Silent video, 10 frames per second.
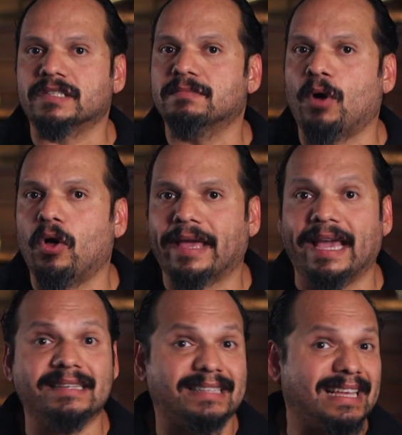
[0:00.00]
small
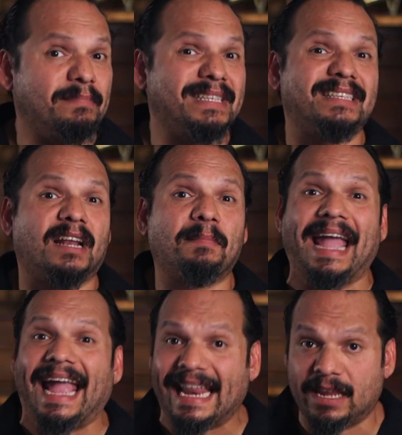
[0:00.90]
case and can be set up
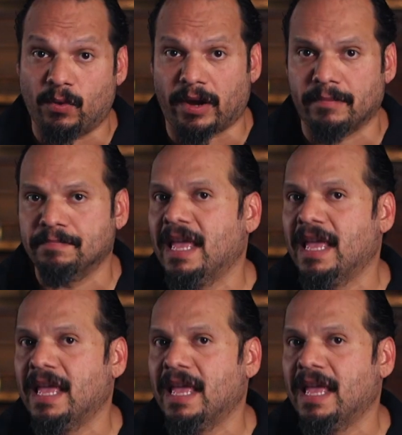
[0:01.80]
anywhere